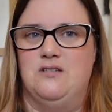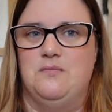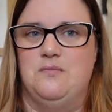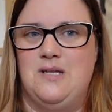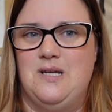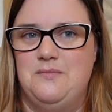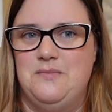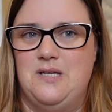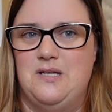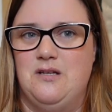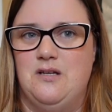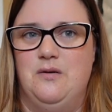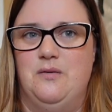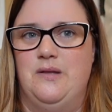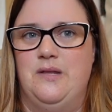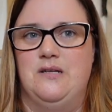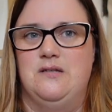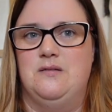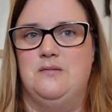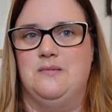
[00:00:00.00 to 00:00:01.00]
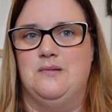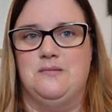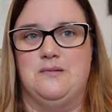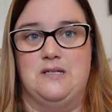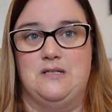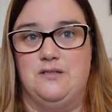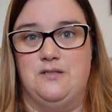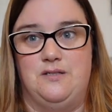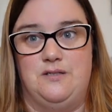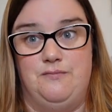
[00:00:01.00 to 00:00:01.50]
Sometimes I do, and then sometimes
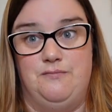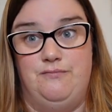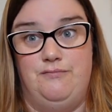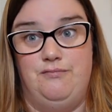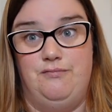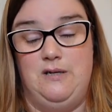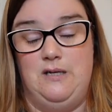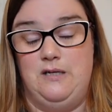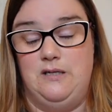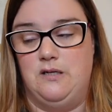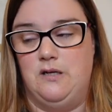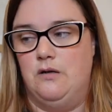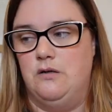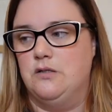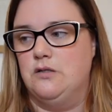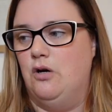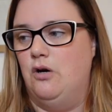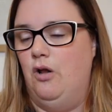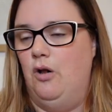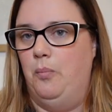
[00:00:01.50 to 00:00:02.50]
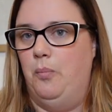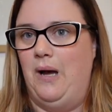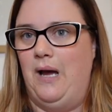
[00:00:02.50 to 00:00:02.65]
I just really don't at all.